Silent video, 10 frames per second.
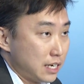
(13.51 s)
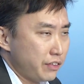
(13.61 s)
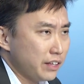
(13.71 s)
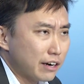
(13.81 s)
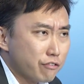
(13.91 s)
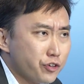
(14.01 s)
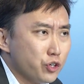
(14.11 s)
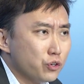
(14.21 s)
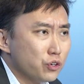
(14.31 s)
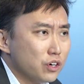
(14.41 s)
I think there are a
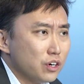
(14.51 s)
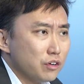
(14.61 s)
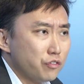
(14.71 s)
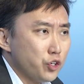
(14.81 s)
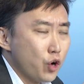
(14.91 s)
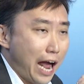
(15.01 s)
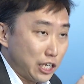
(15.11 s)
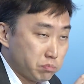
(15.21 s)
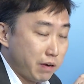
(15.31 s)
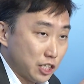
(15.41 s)
few
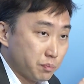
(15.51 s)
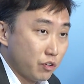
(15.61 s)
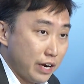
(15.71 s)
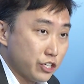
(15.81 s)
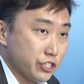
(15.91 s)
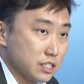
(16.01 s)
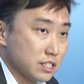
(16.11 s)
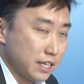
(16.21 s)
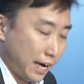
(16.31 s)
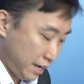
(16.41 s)

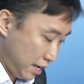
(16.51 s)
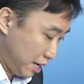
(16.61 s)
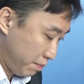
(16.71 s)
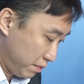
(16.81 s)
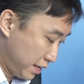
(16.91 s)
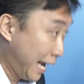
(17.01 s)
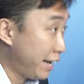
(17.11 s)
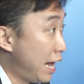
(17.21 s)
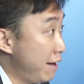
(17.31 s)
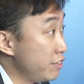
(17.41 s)
aspirations that can
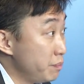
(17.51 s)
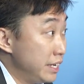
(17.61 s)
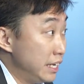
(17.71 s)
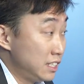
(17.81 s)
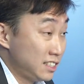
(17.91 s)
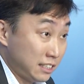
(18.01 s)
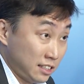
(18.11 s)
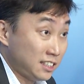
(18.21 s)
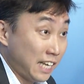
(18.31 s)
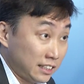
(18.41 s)
never be
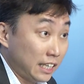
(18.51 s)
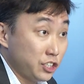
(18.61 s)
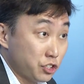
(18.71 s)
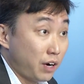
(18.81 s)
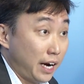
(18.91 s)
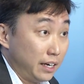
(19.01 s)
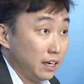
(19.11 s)
satisfied